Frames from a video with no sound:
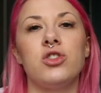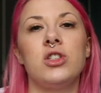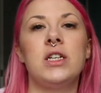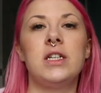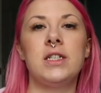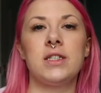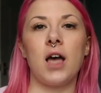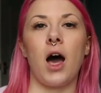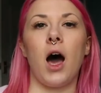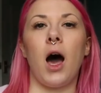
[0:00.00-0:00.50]
your
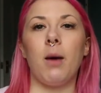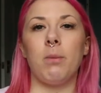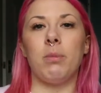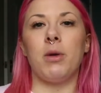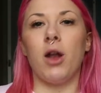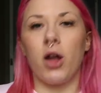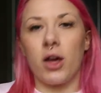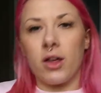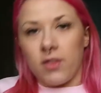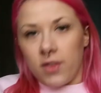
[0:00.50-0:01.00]
knees up
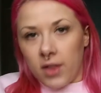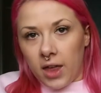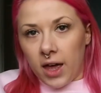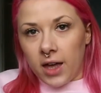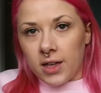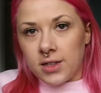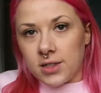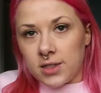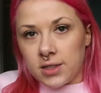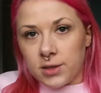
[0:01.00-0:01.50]
like
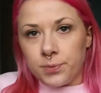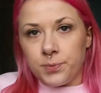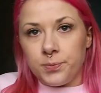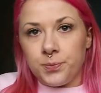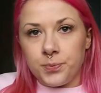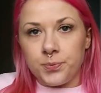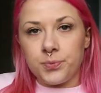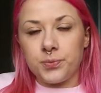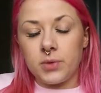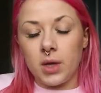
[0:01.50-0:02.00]
this
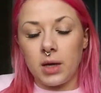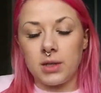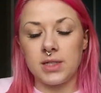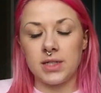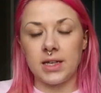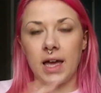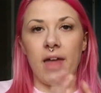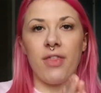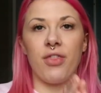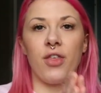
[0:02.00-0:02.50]

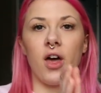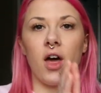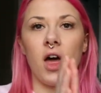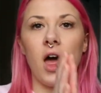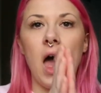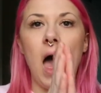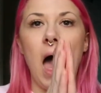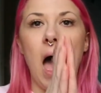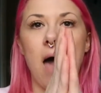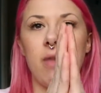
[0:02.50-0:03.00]
together
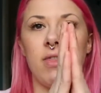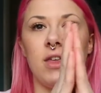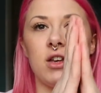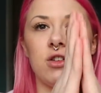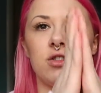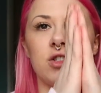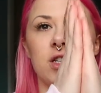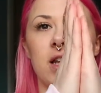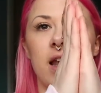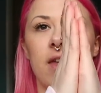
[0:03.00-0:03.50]
and then
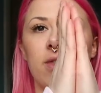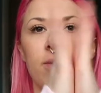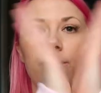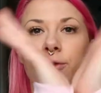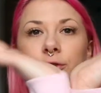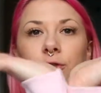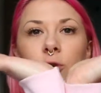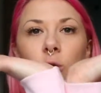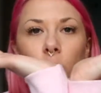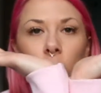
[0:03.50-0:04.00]
you just let them
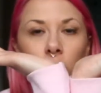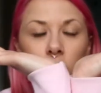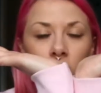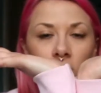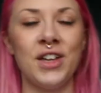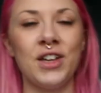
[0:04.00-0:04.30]
fall.